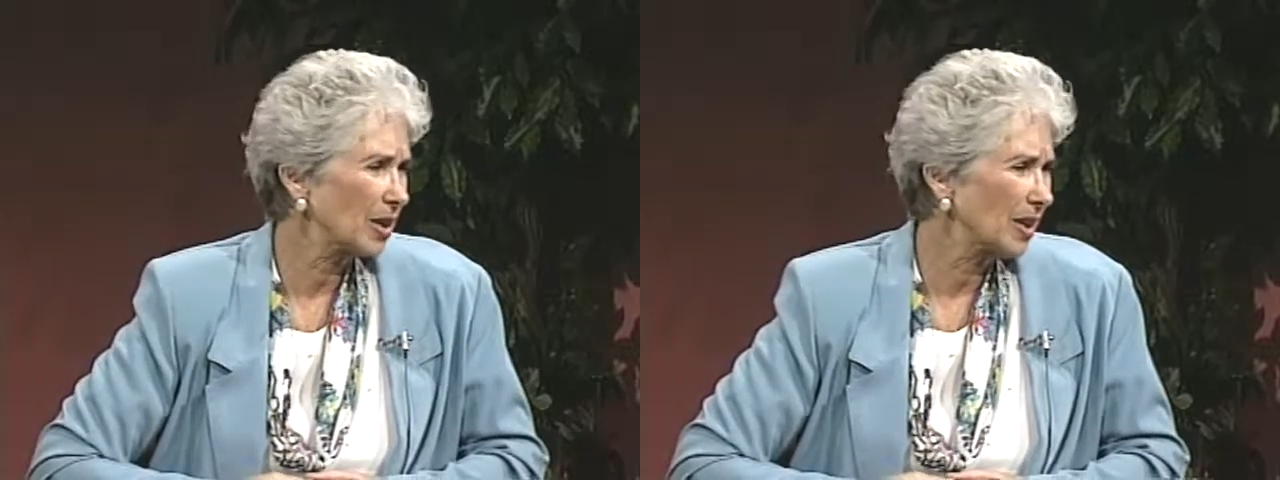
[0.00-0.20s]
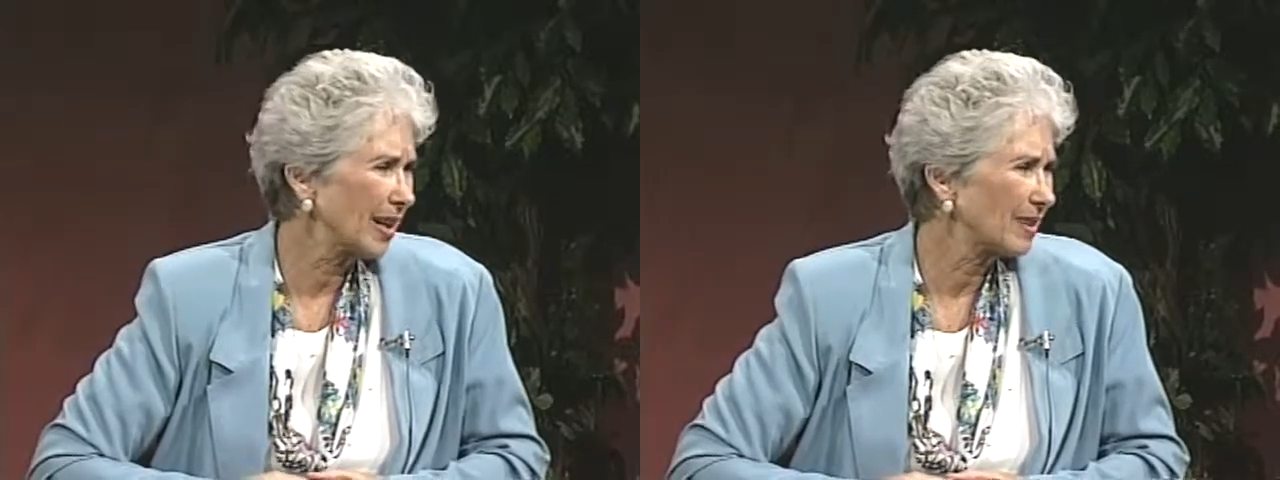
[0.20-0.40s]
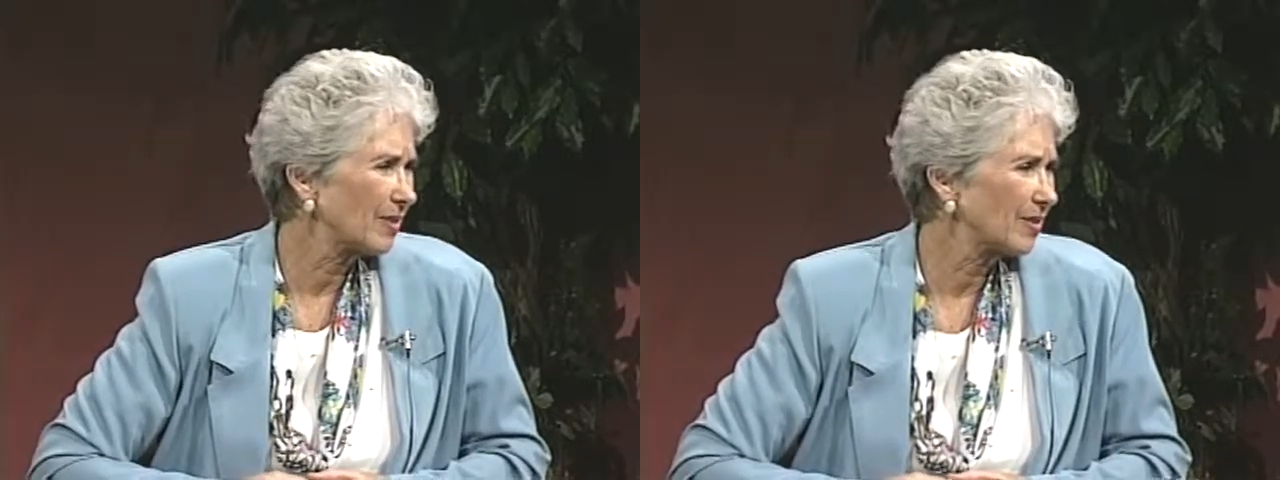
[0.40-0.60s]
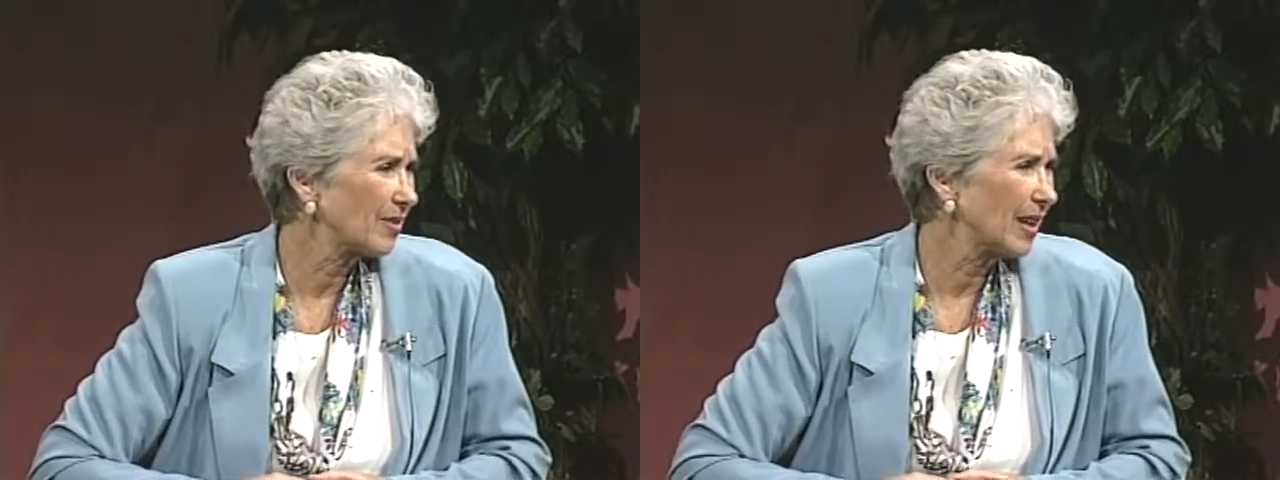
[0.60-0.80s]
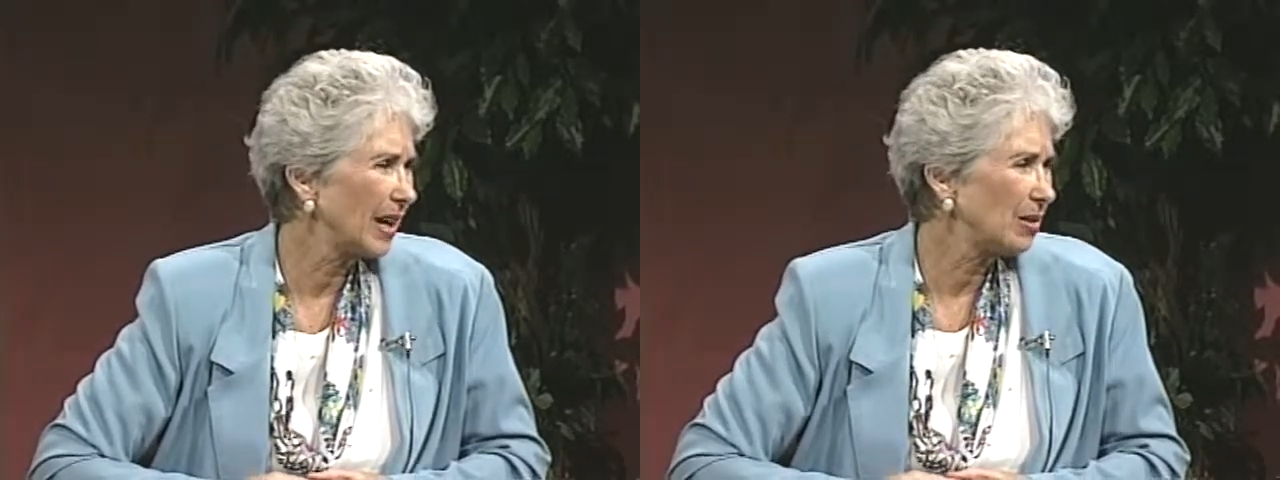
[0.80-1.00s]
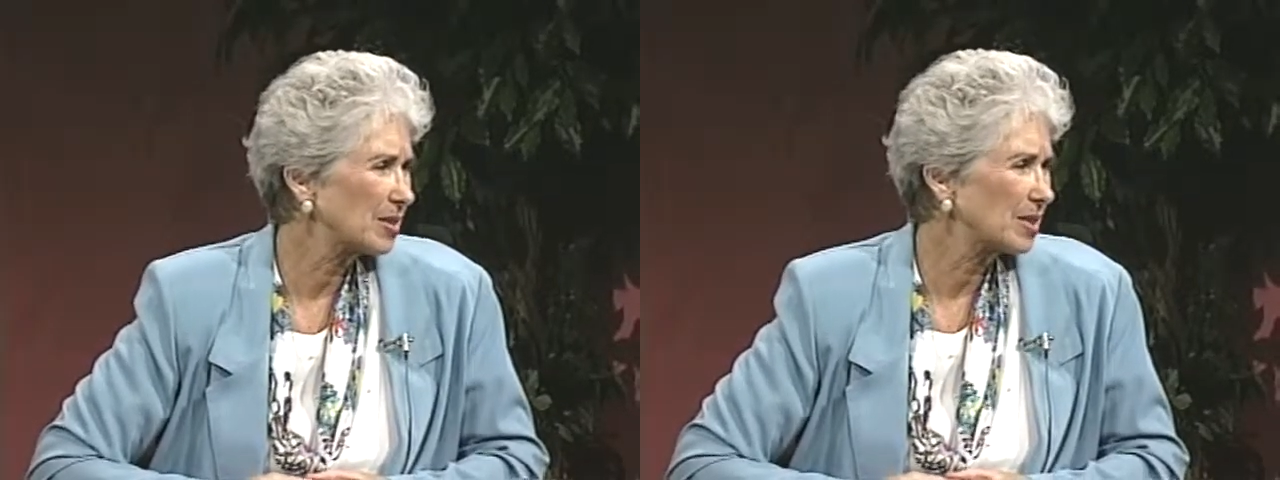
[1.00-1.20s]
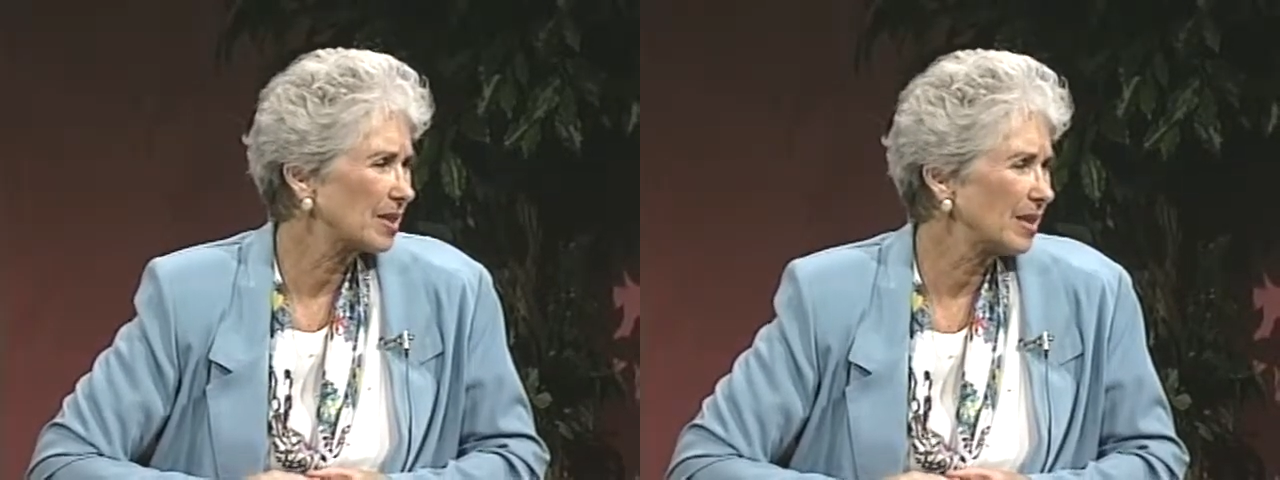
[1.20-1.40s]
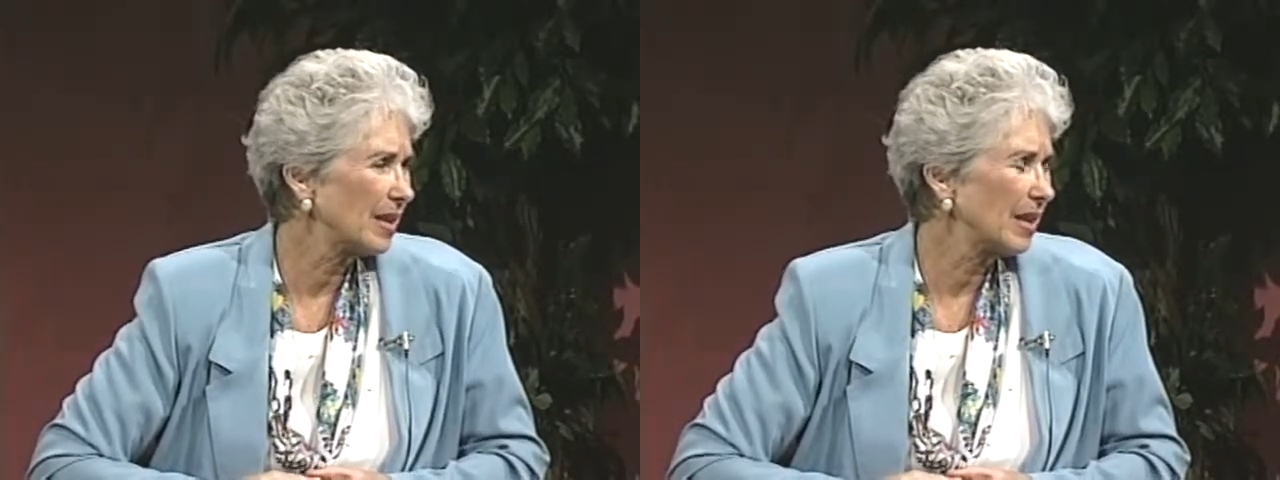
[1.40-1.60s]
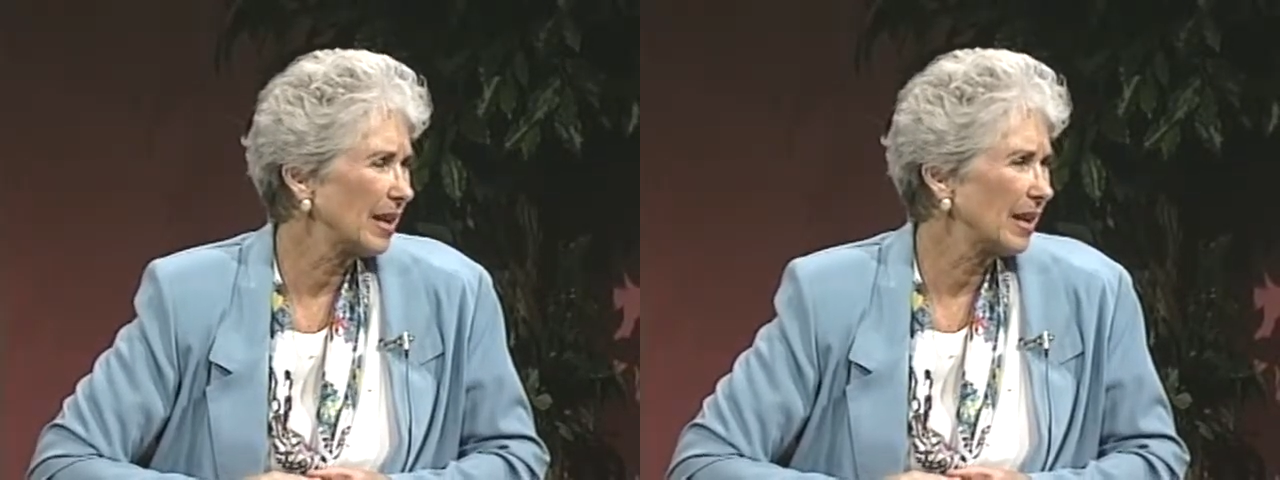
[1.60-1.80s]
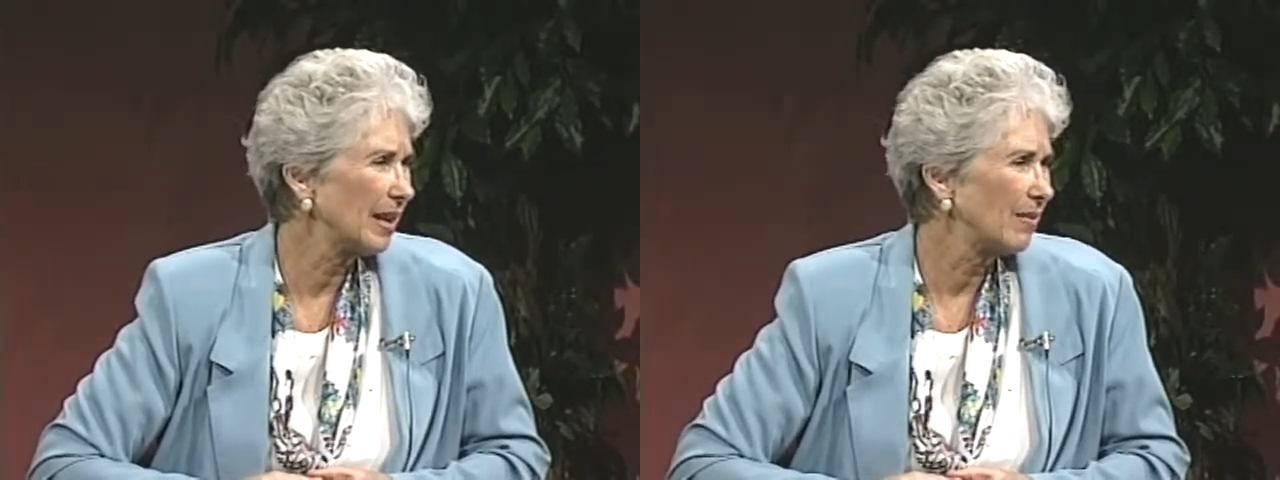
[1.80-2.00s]
What kind of cows did they
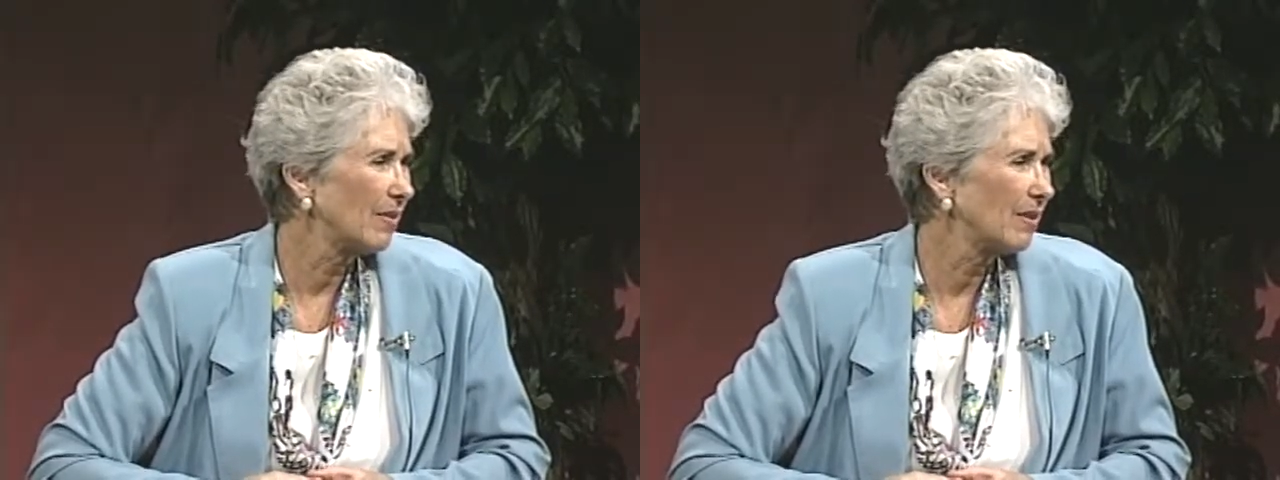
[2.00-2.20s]
have?